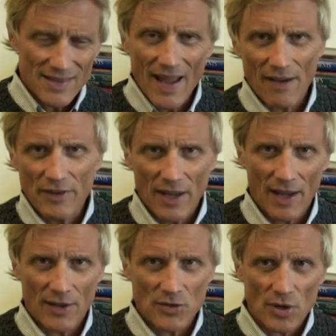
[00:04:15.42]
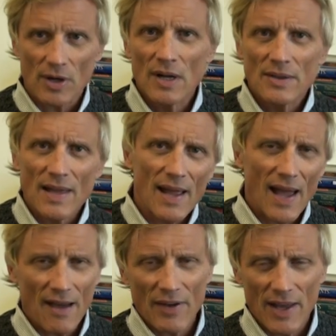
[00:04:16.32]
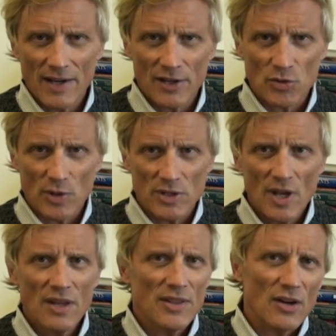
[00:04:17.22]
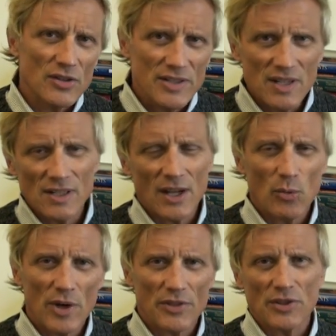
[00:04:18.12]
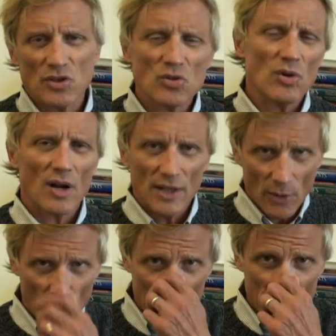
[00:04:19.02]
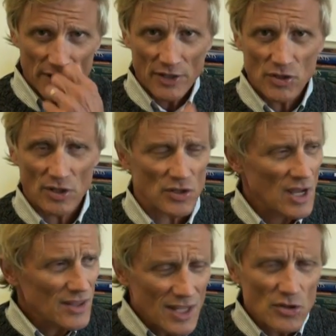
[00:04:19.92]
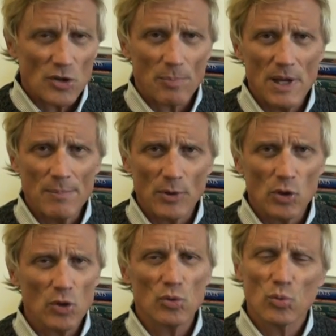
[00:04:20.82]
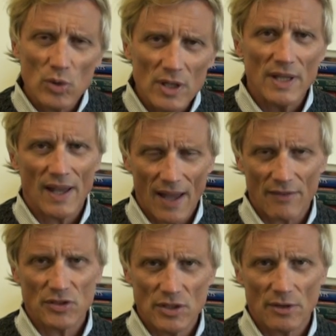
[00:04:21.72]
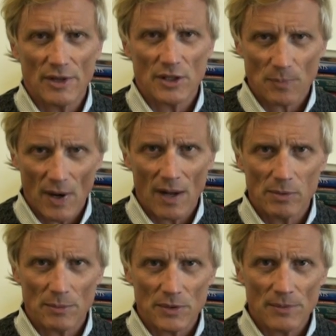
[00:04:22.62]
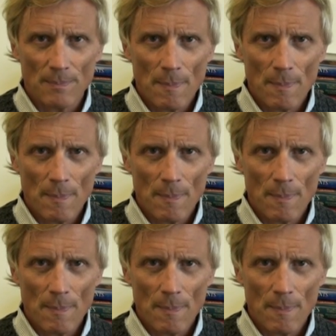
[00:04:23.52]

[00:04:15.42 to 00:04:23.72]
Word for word: They have cancer. They have head injuries. They're dealing with, struggling with addictions. These are people who really have serious problems.